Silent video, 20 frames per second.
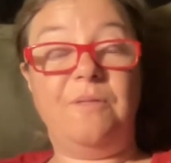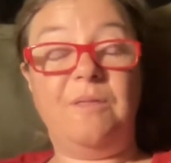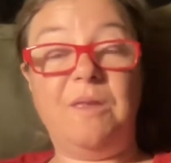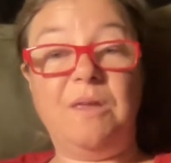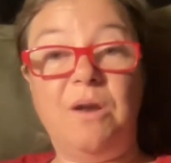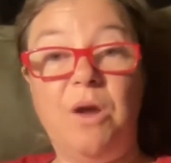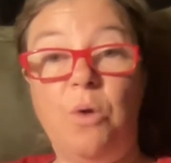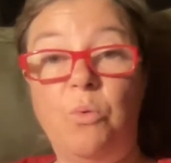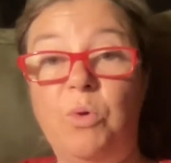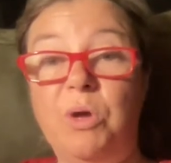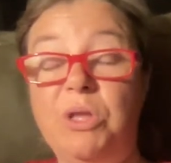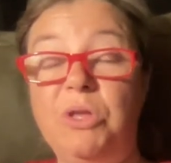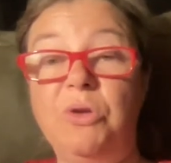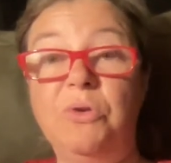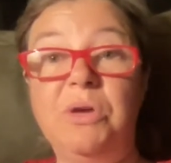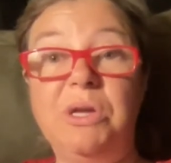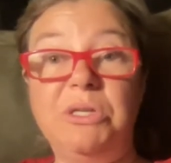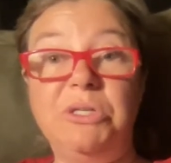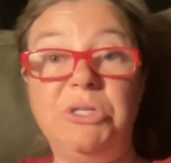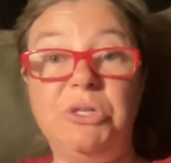you know, what
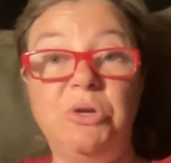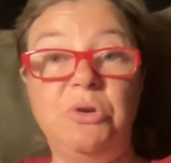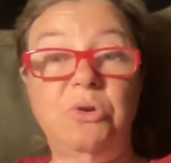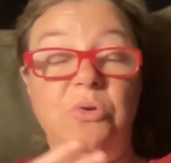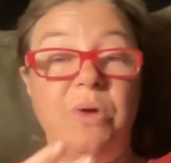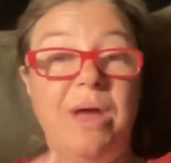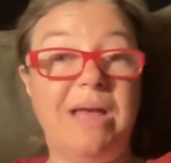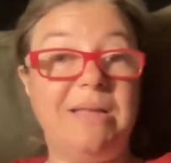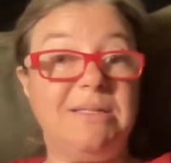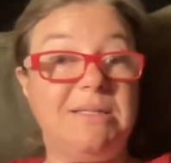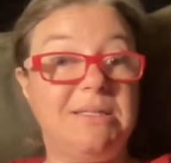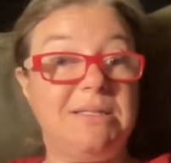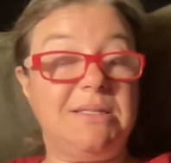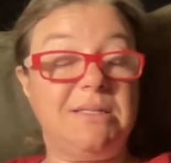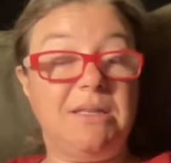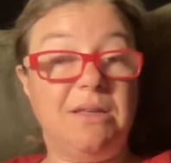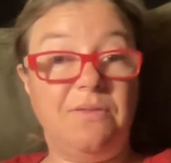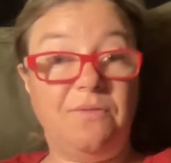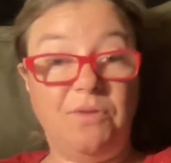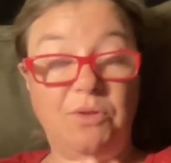you can do as
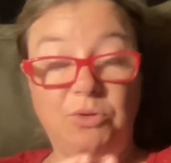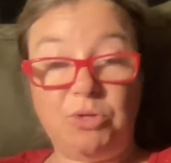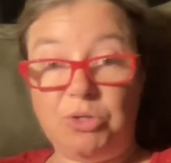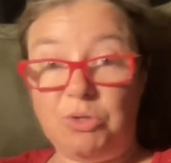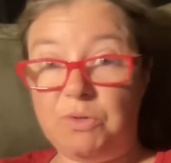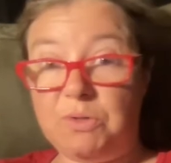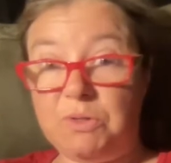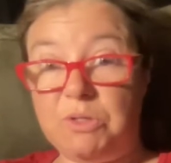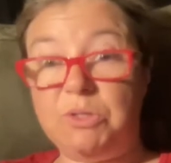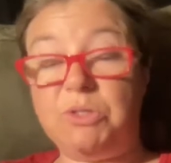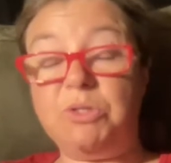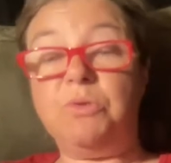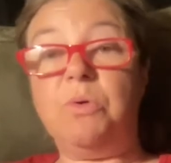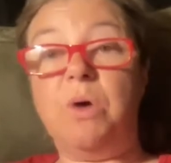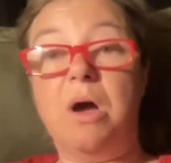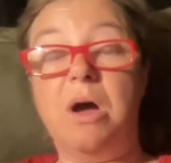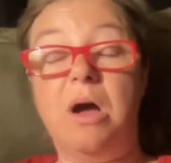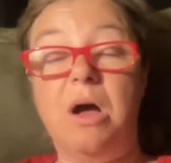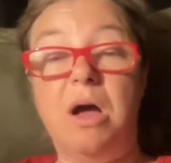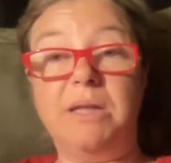if you choose to do
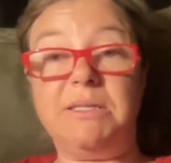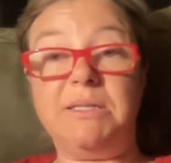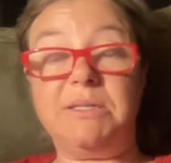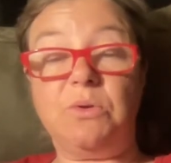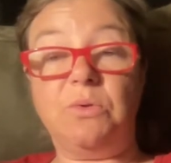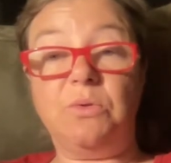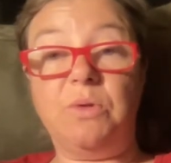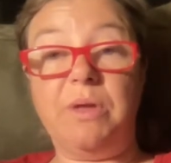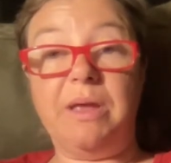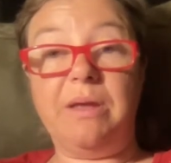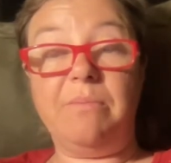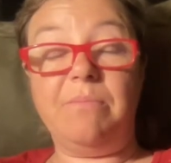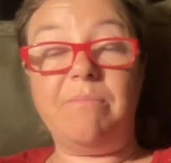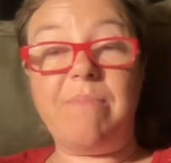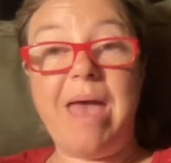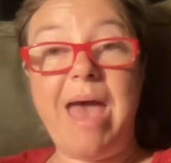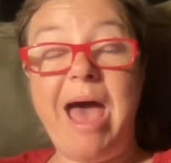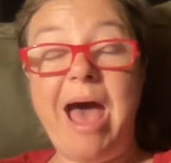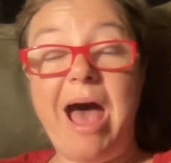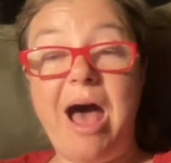unschooling
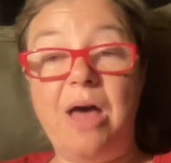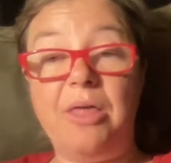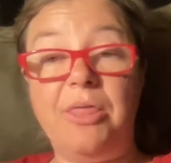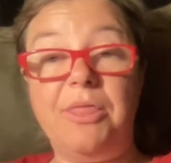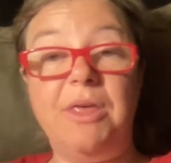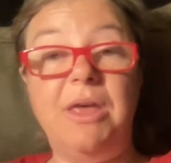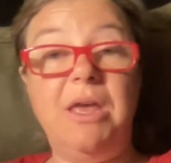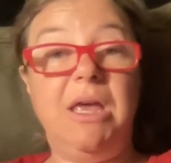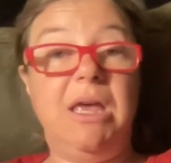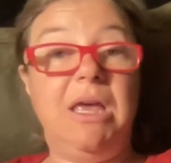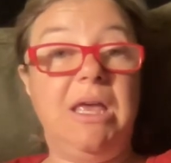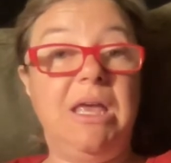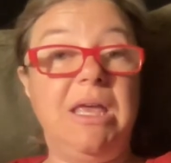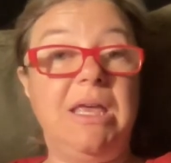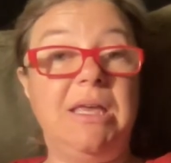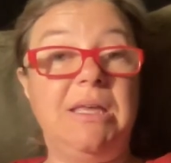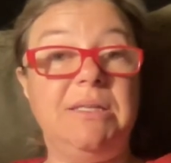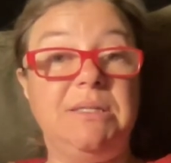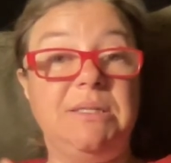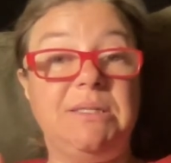math
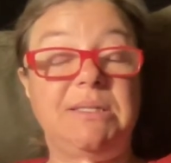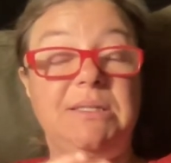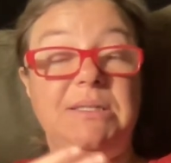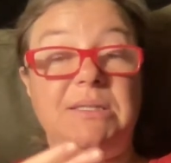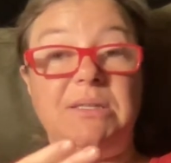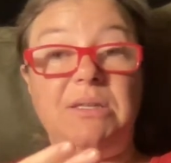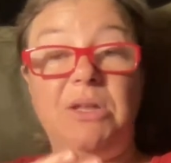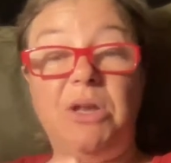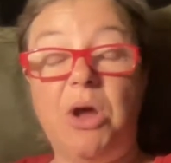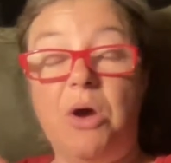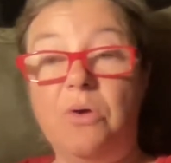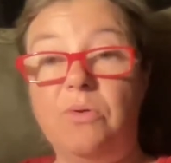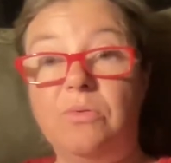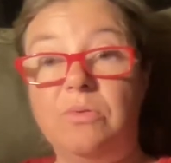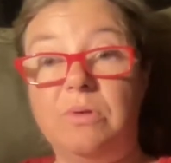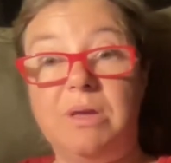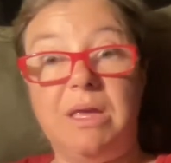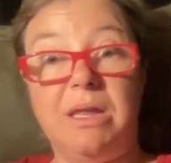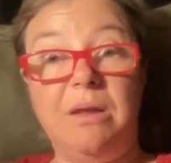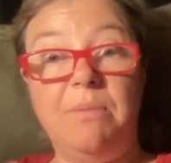is you know
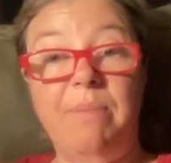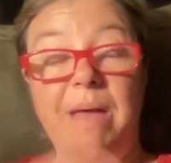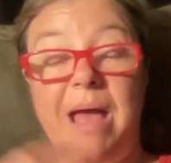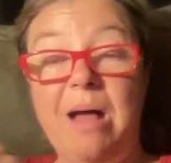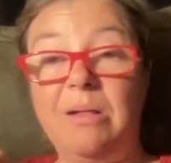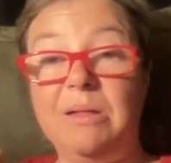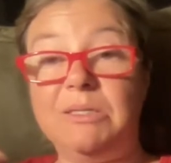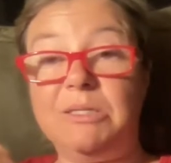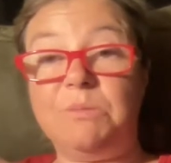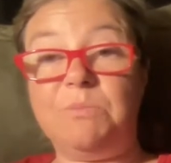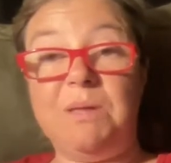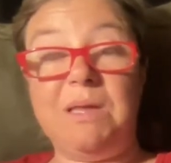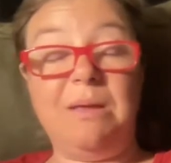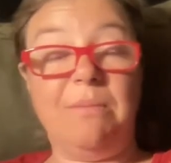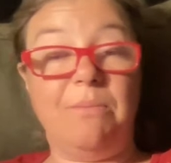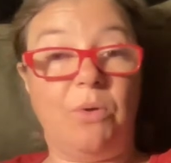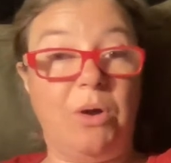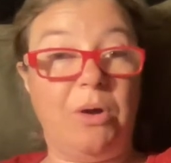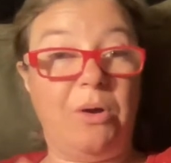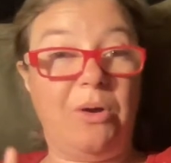get a balance
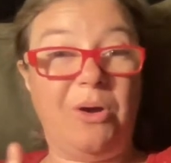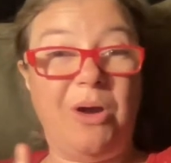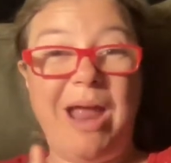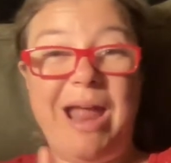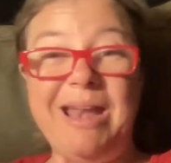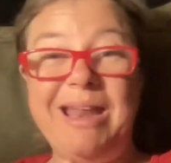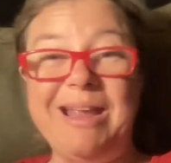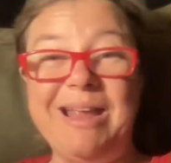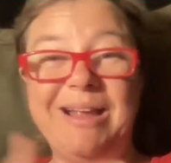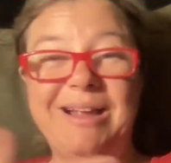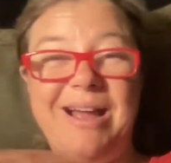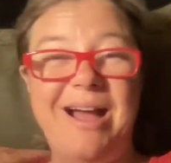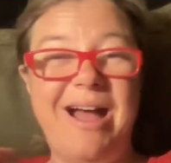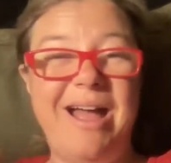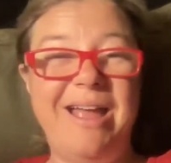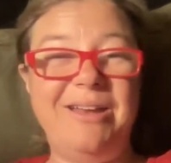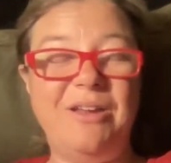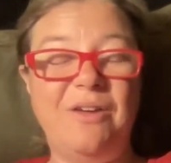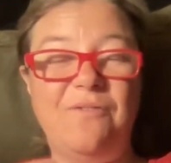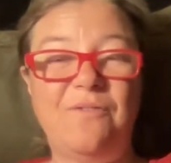beam or, or any
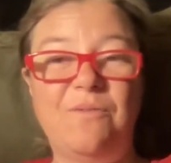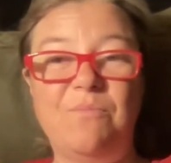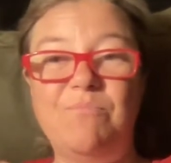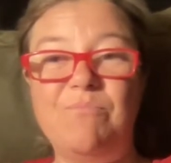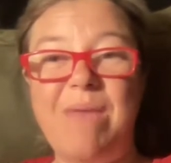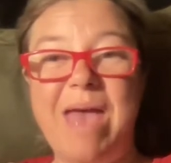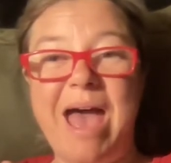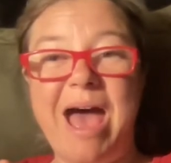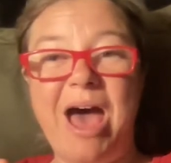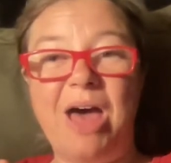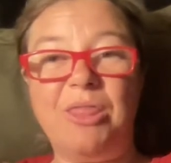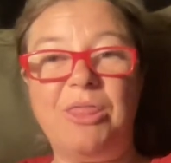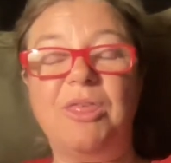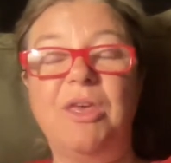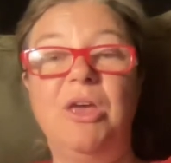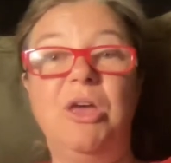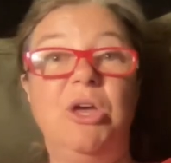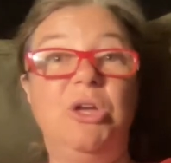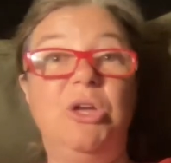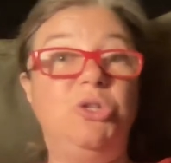kind of math
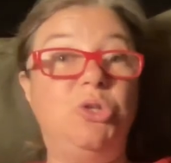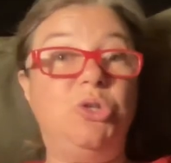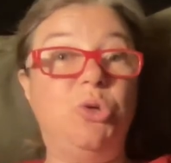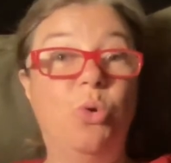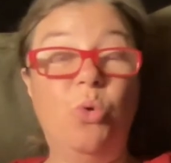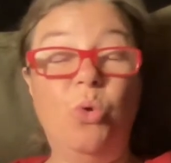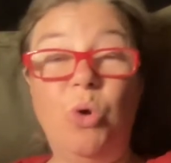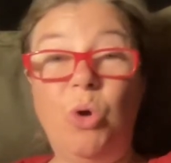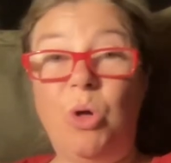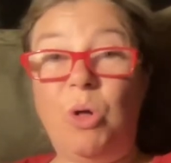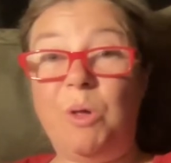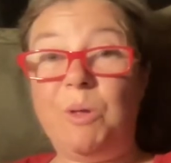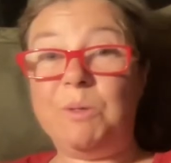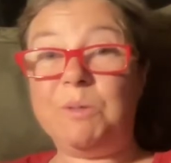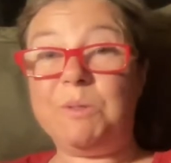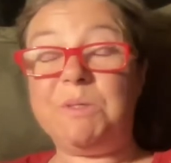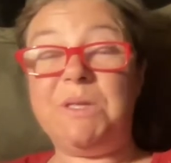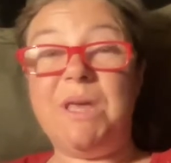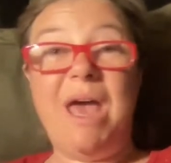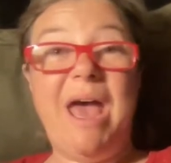
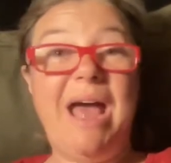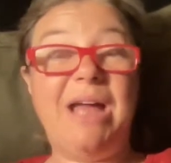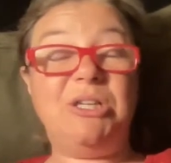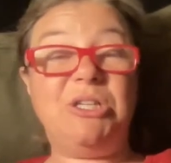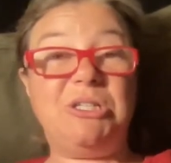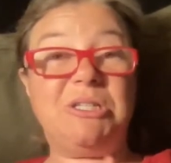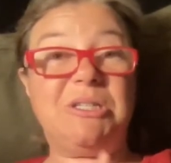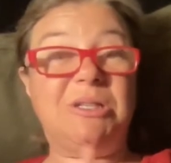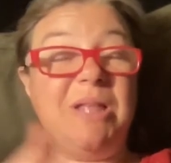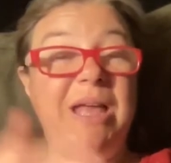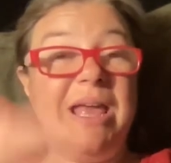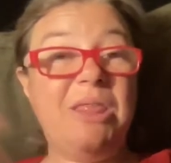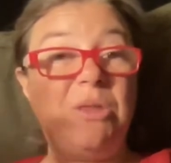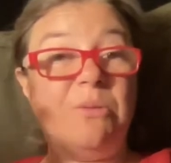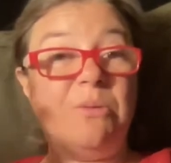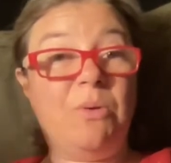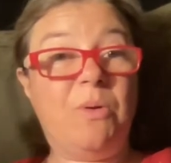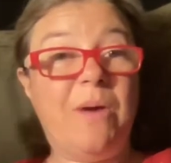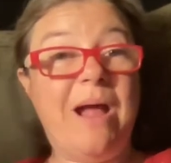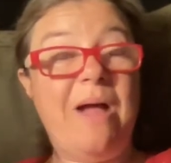tools and just lay
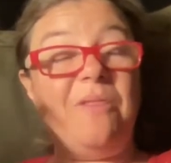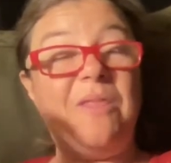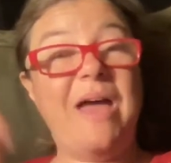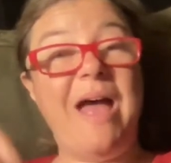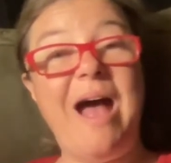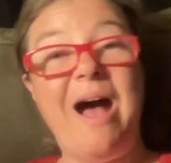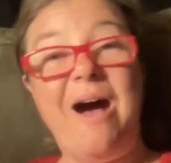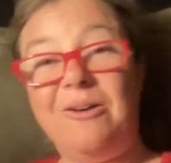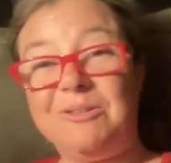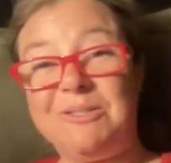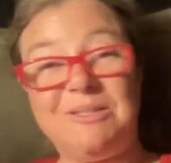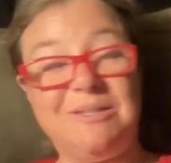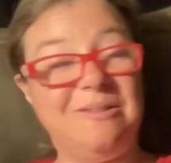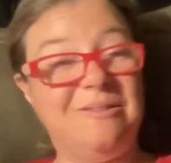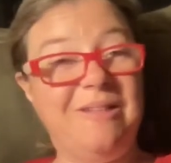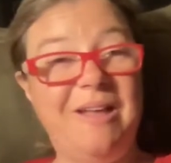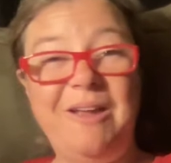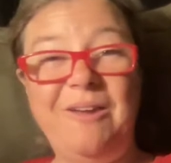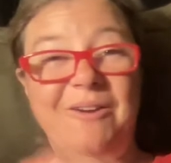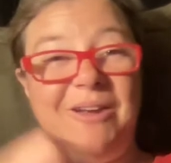them around the house and
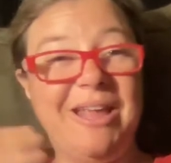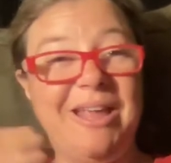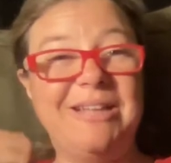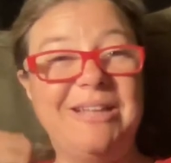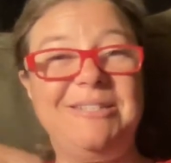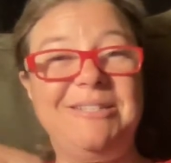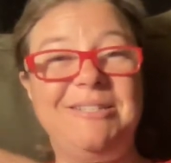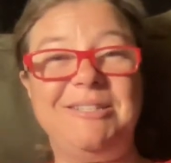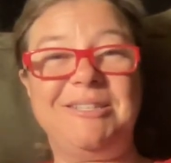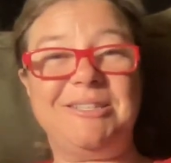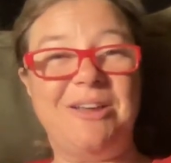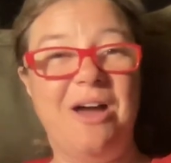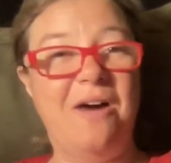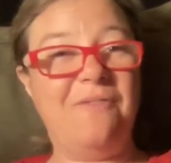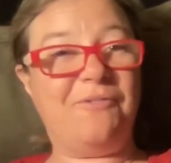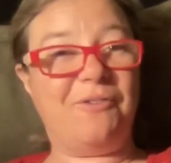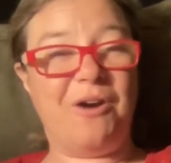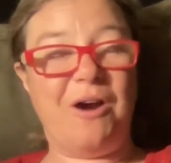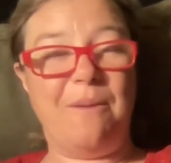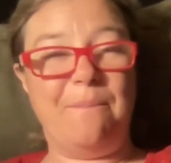let your kids
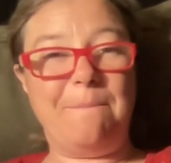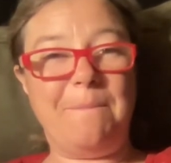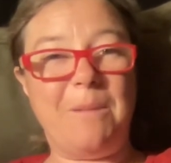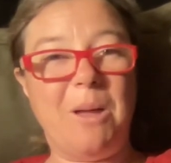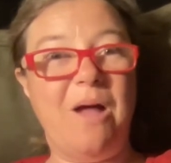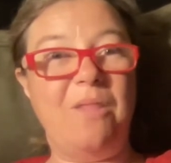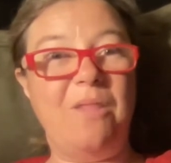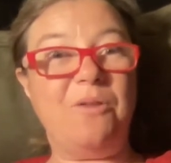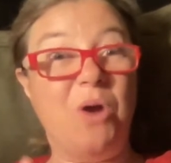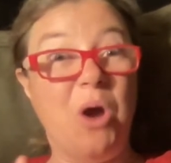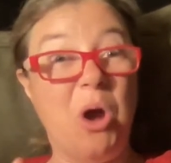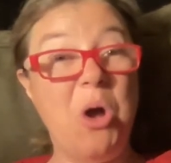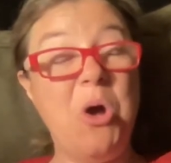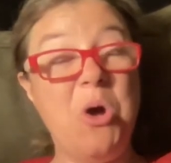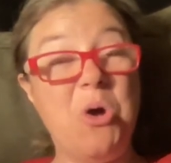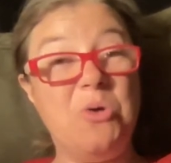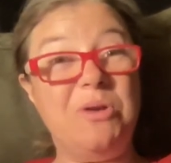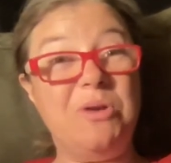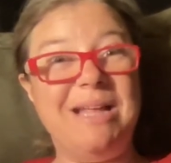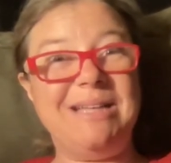discover them on their
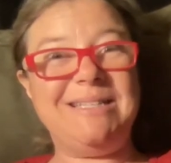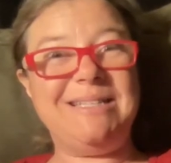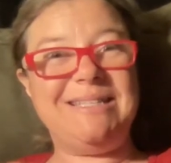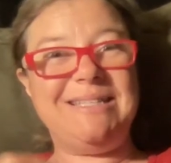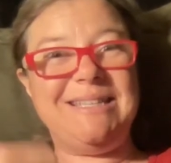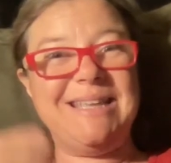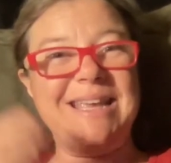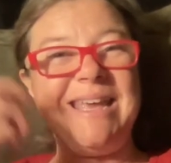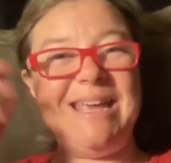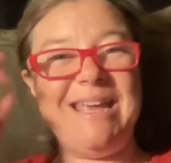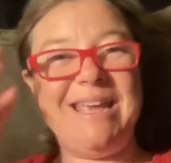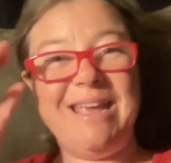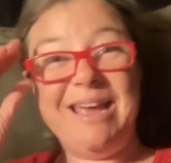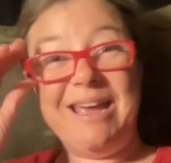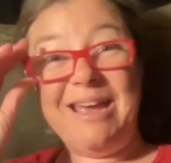own and see